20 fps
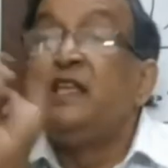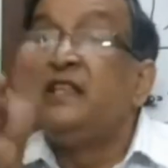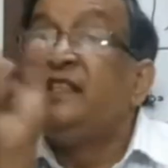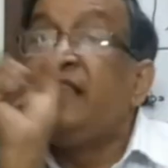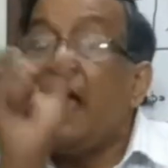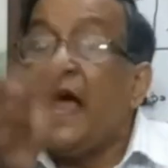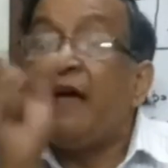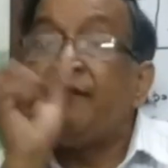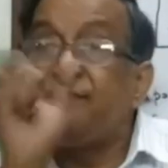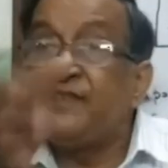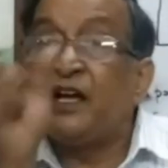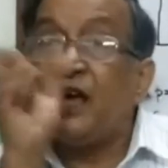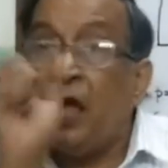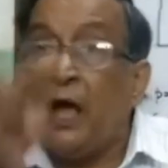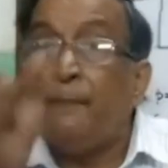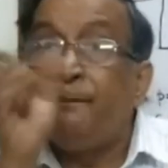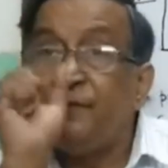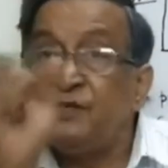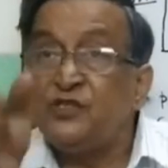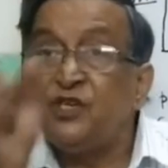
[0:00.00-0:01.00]
they have the
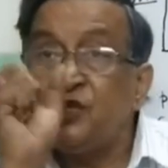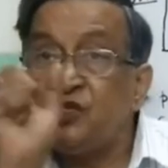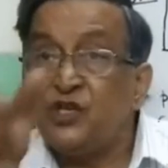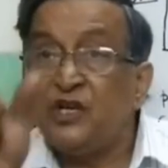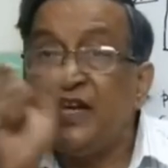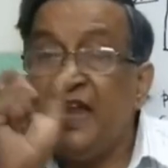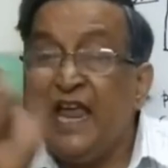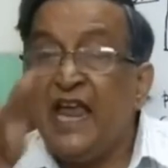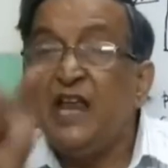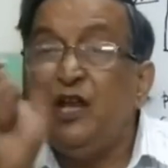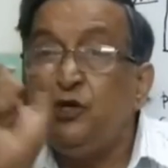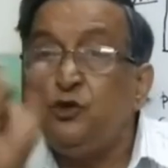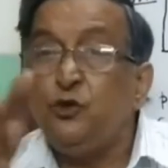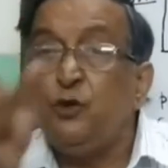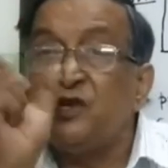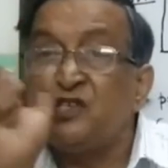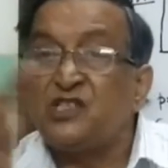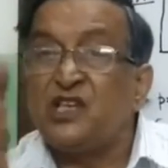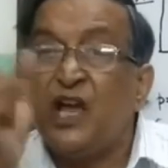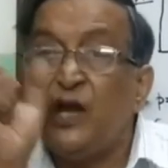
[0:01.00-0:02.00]
composition
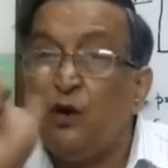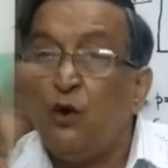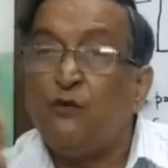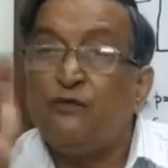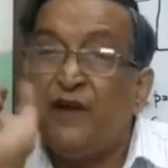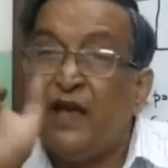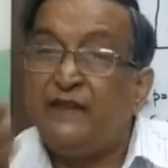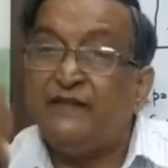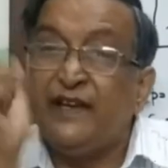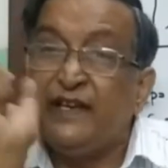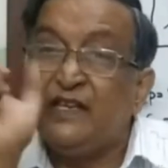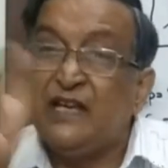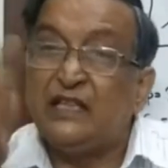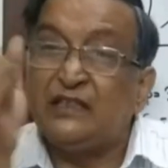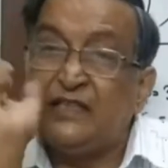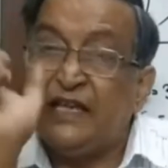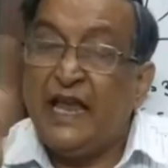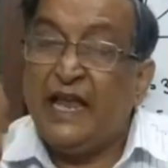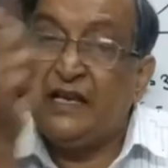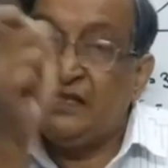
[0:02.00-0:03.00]
Al2SiO5 and
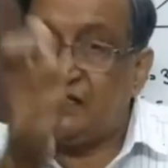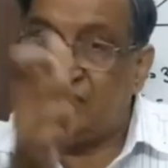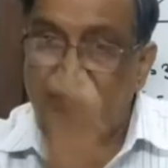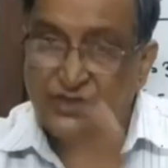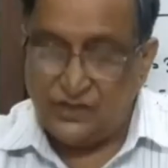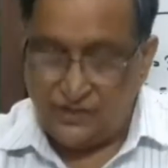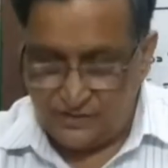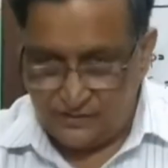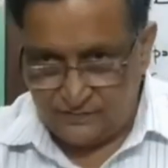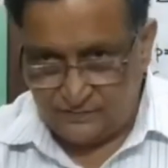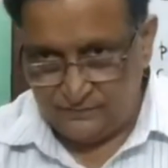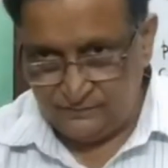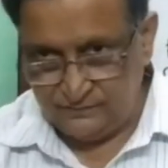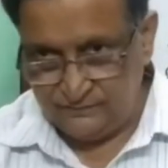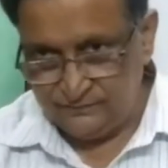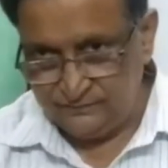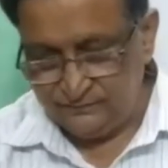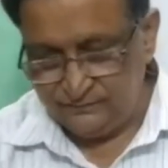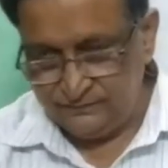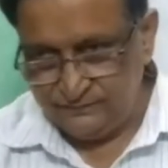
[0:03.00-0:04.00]
nothing else.
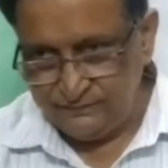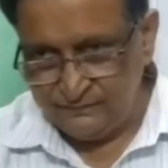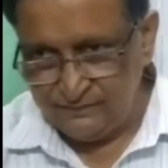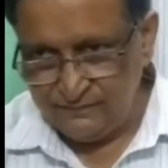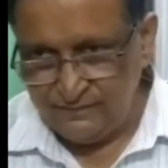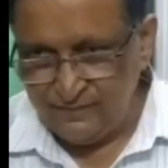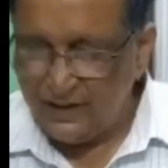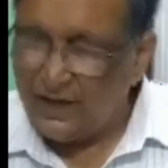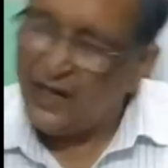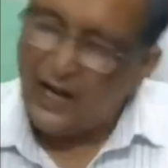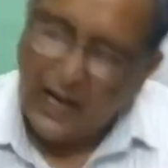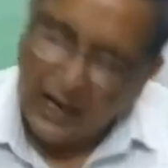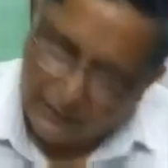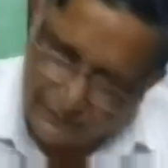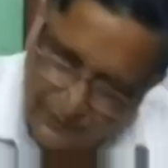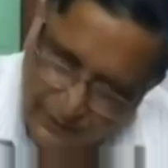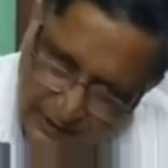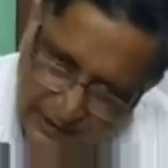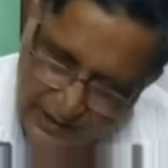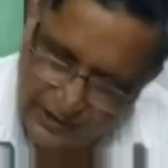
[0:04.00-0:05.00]

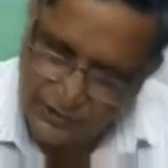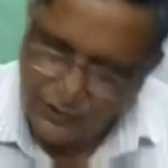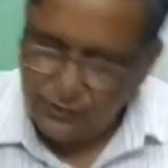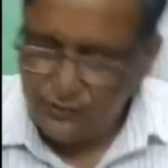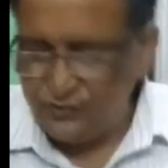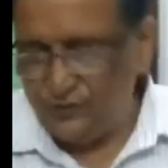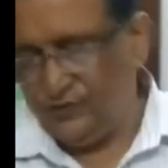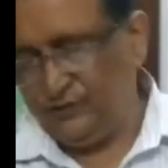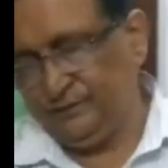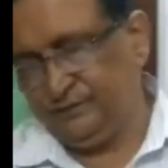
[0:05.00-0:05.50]
Have you understood?